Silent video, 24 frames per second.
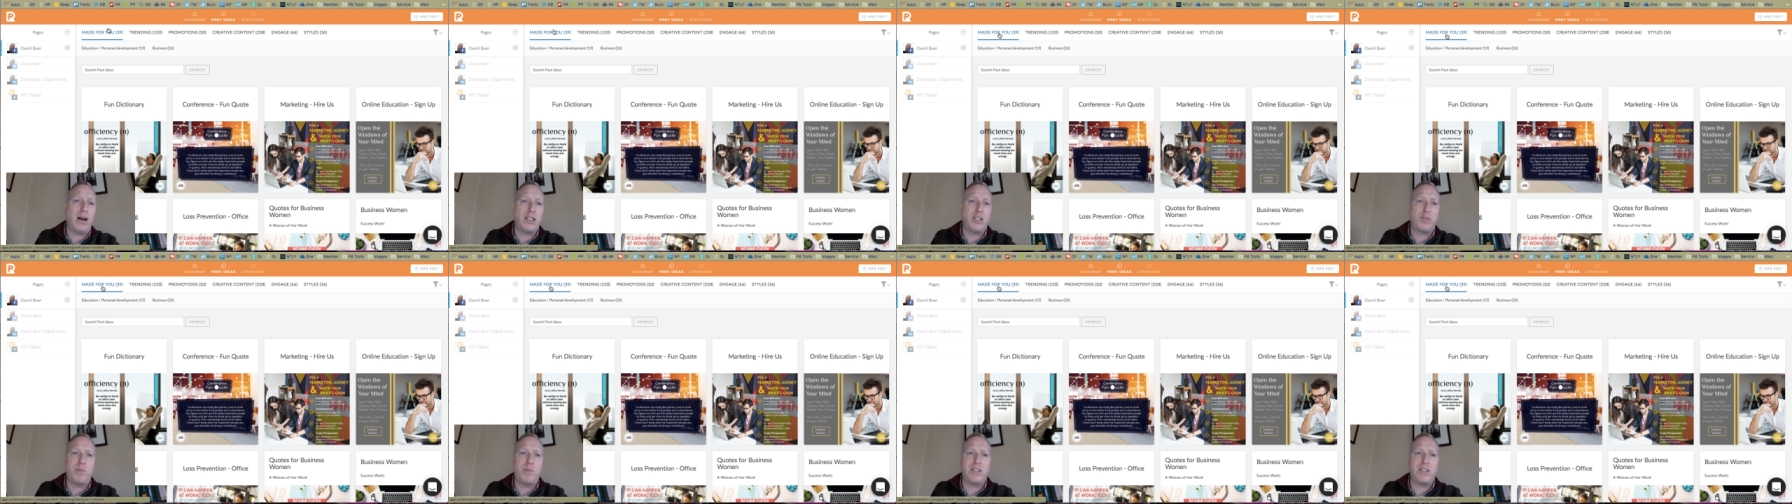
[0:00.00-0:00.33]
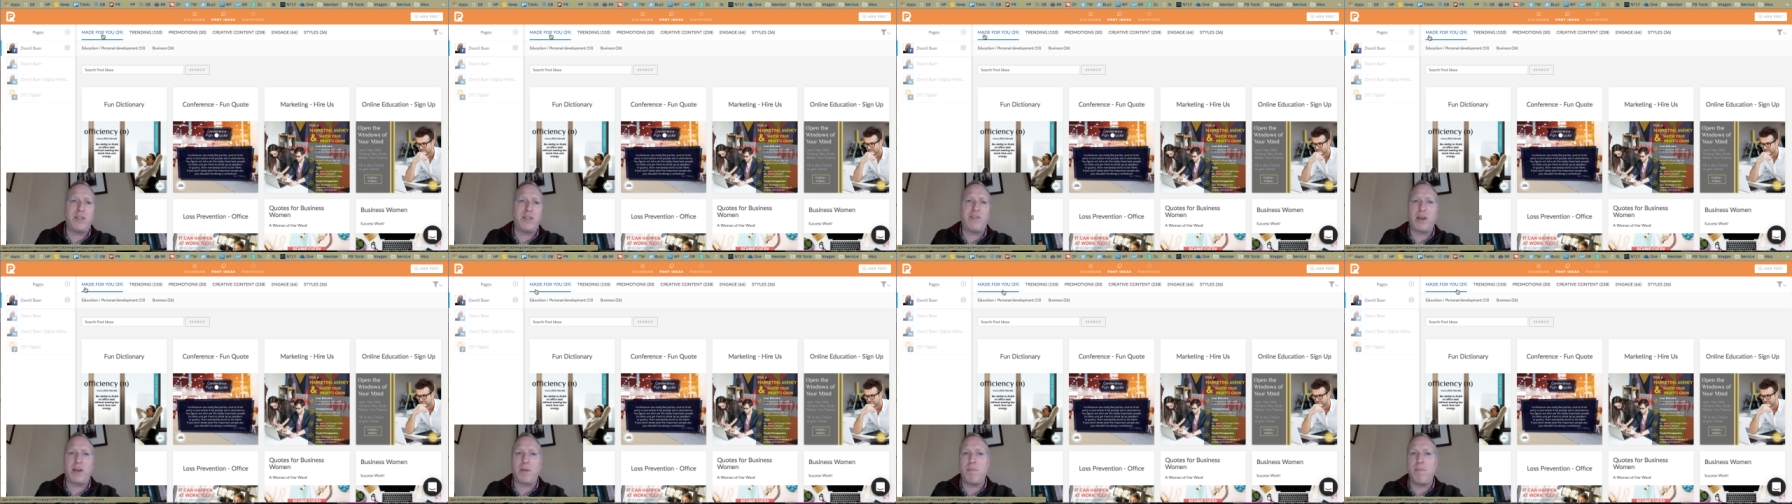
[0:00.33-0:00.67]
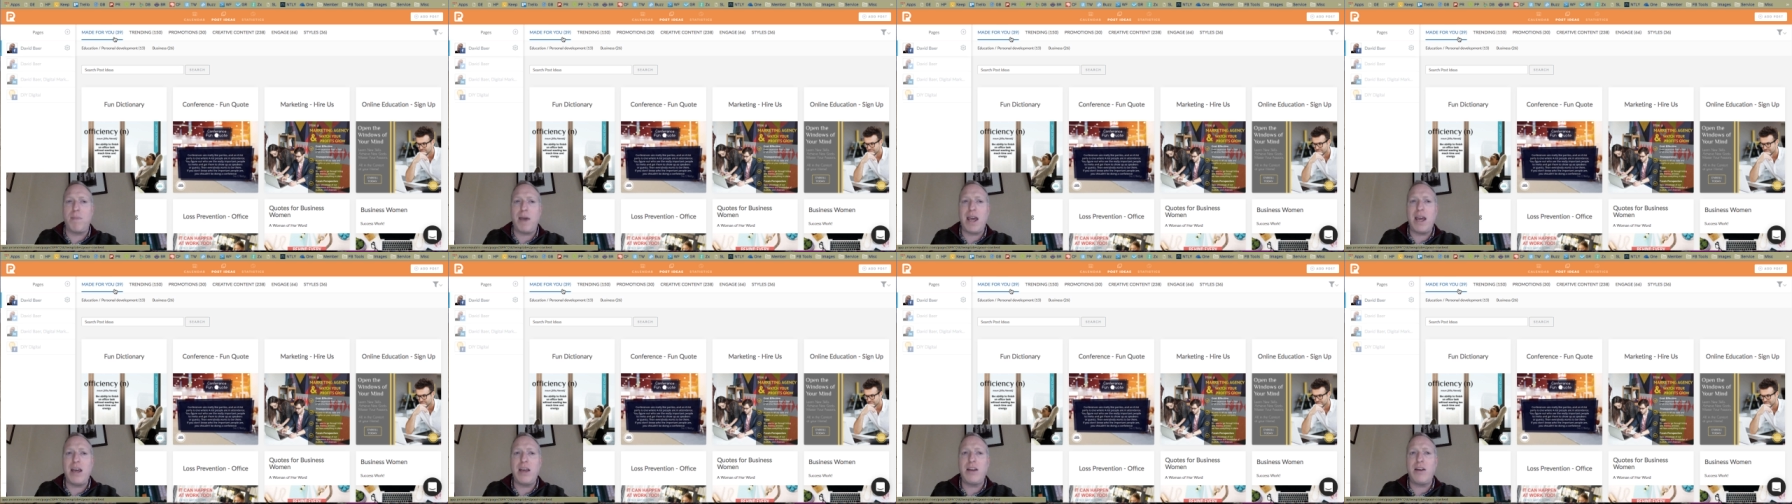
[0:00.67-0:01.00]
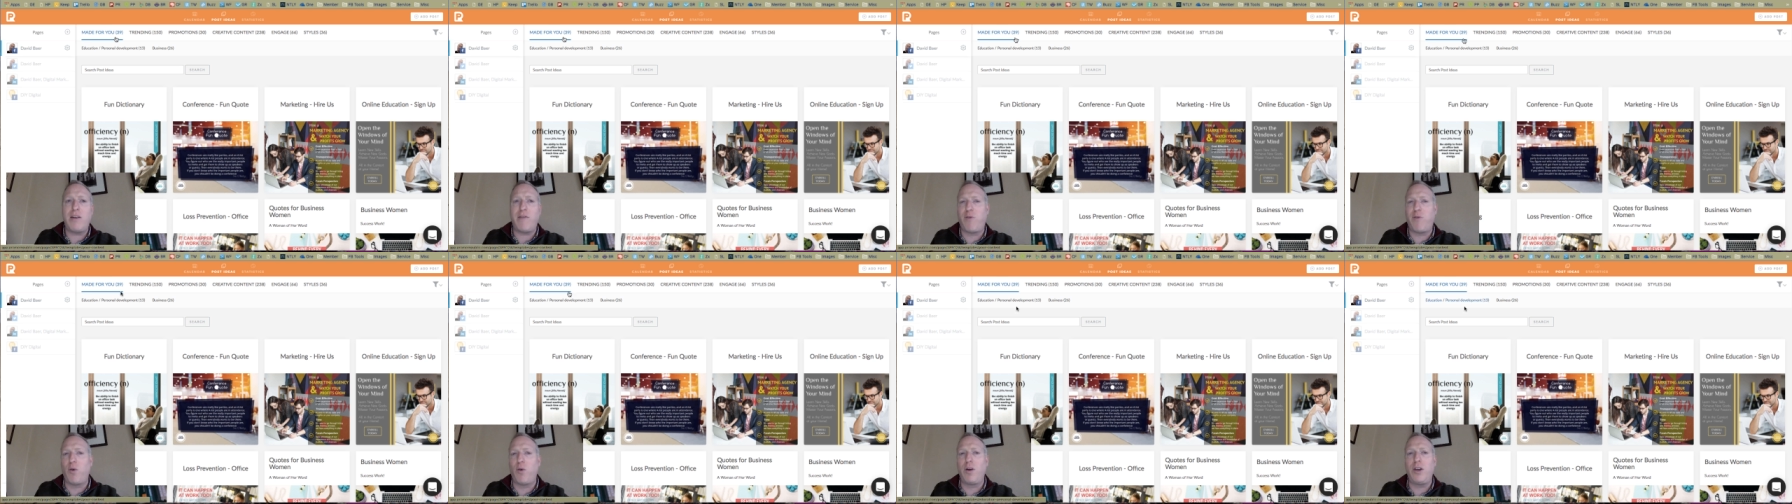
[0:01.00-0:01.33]
a specific
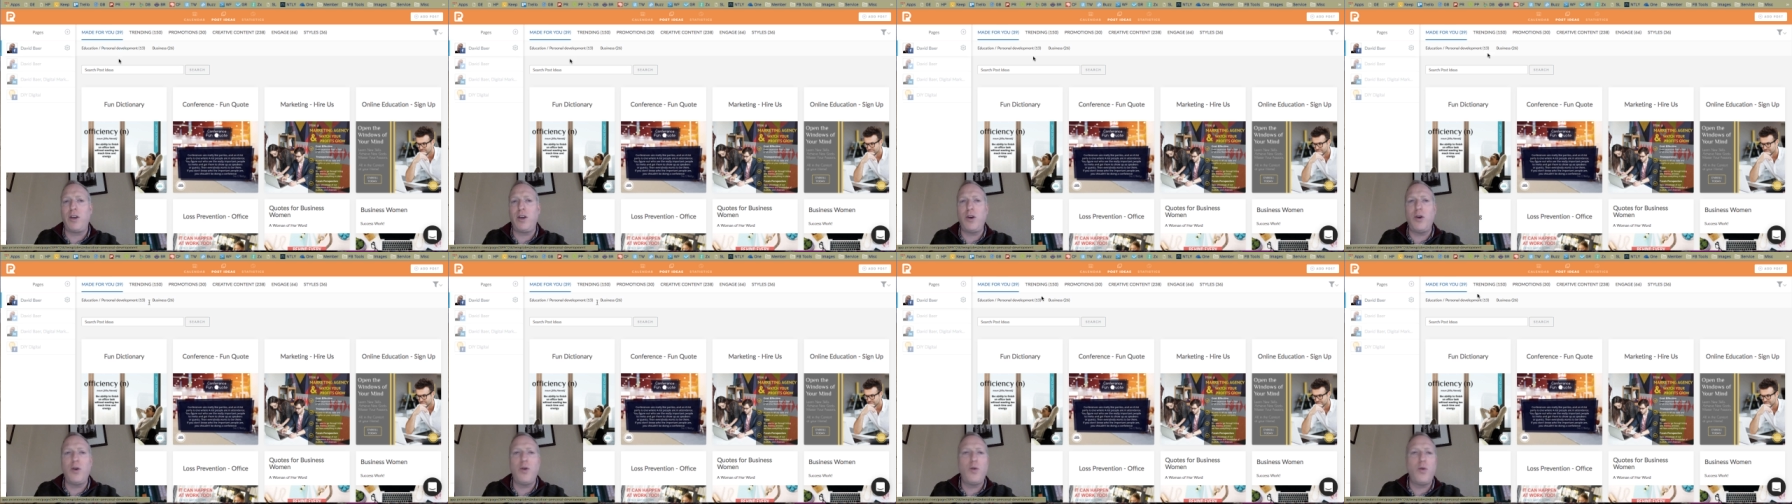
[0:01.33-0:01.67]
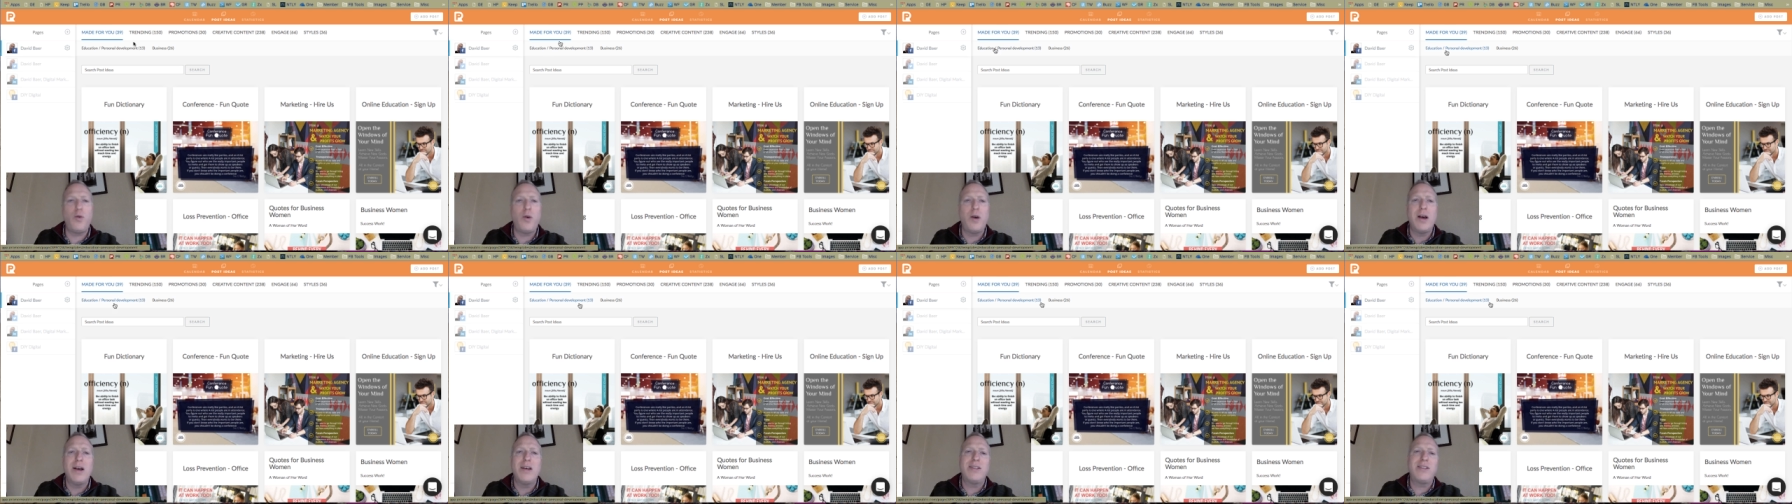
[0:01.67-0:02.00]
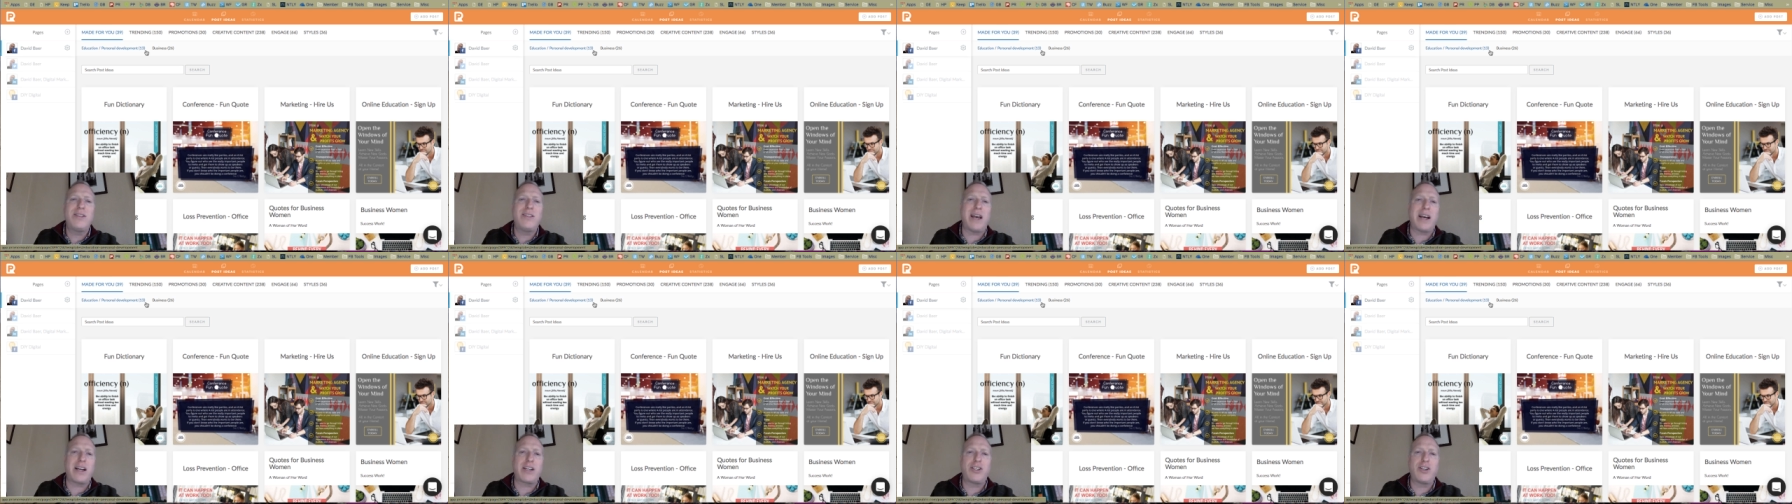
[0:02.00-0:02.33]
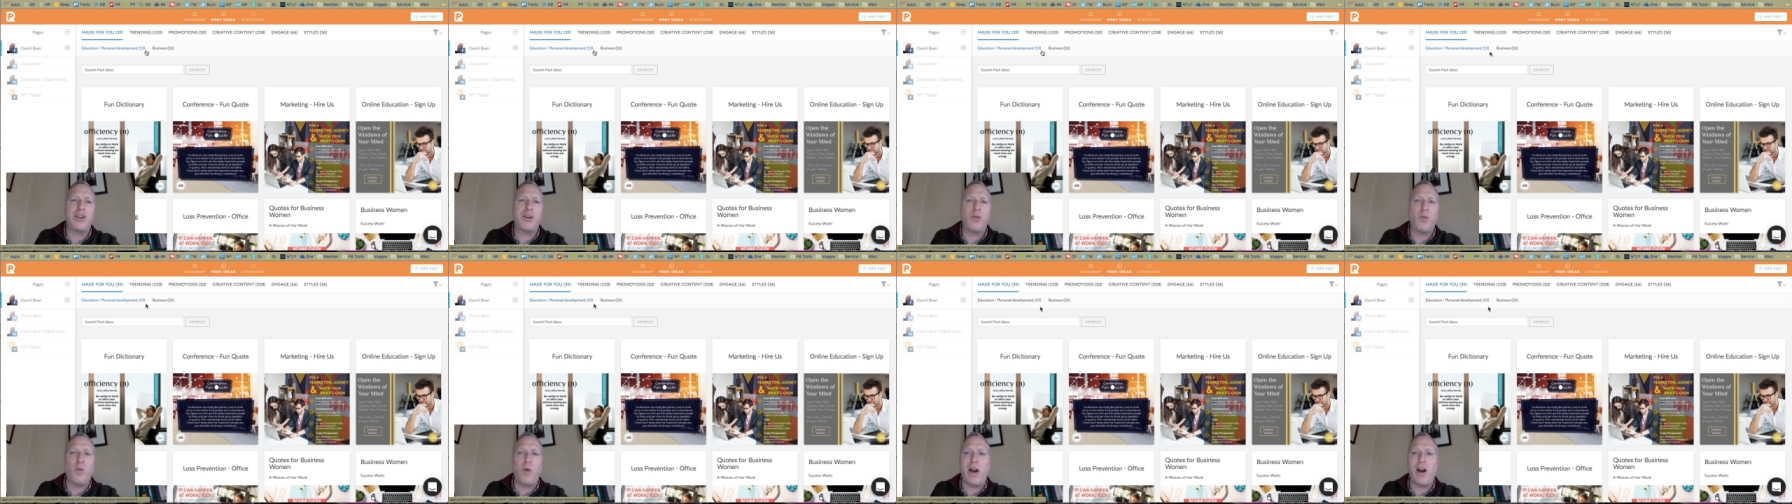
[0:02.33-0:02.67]
made for you
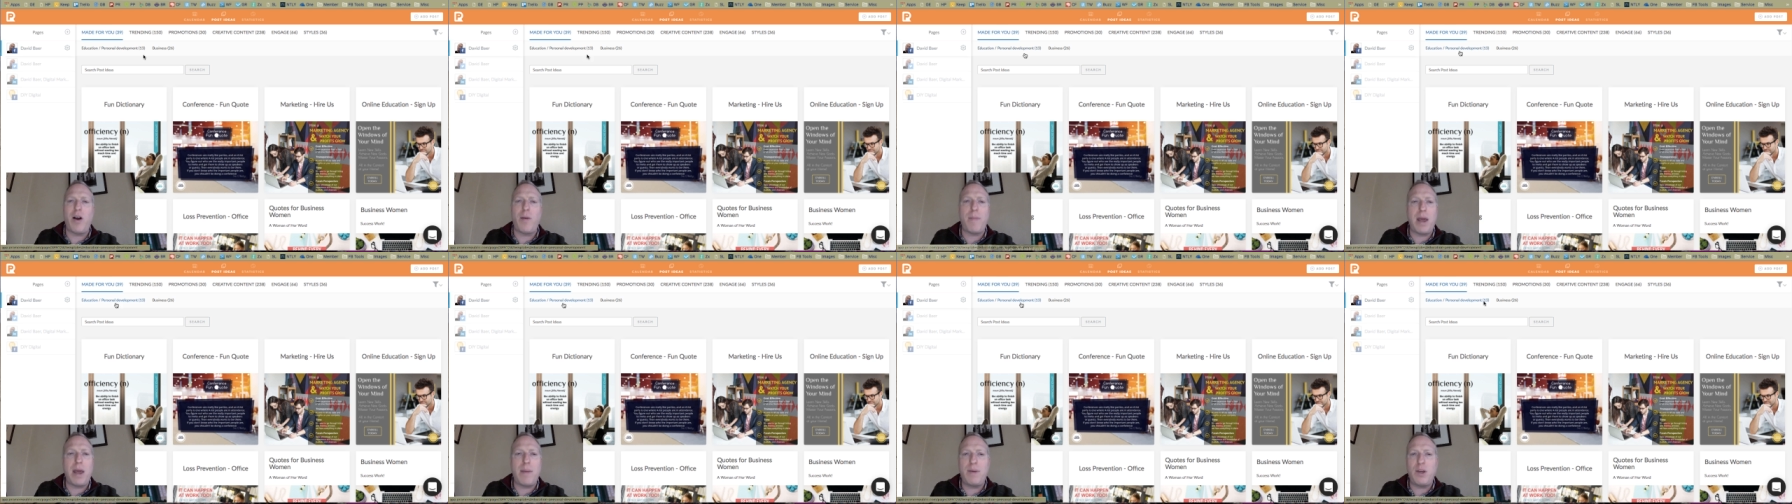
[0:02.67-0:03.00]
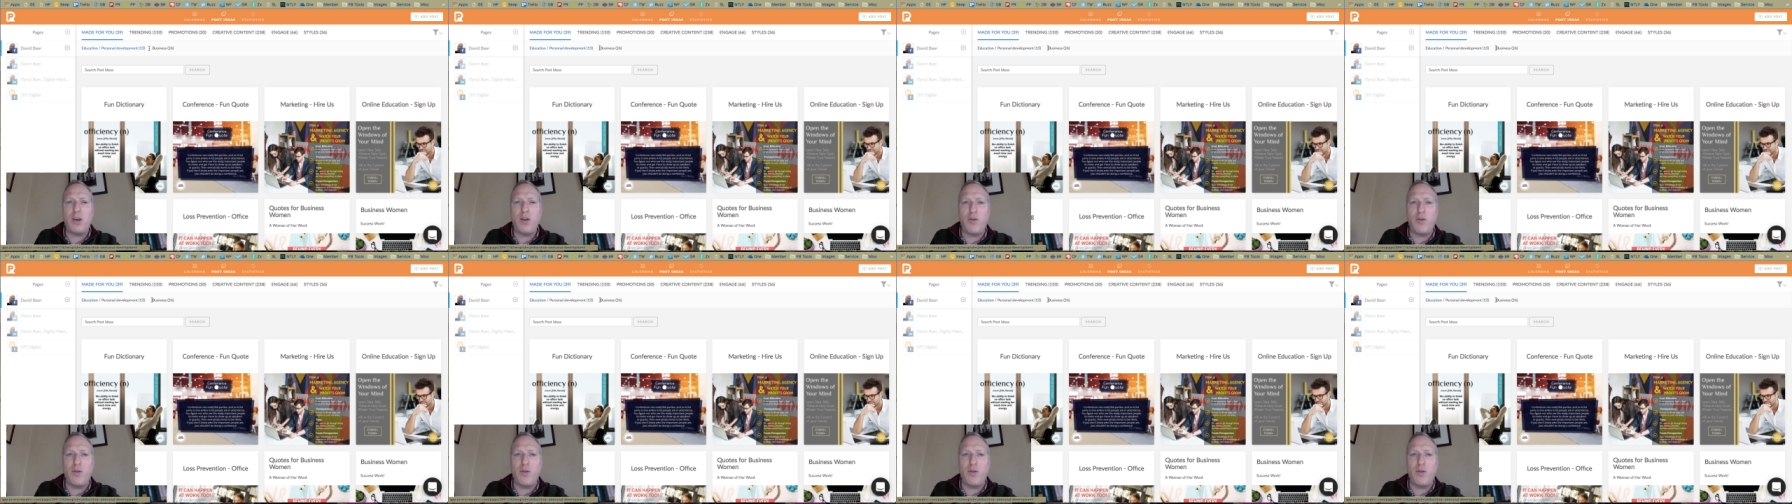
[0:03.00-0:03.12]
section where maybe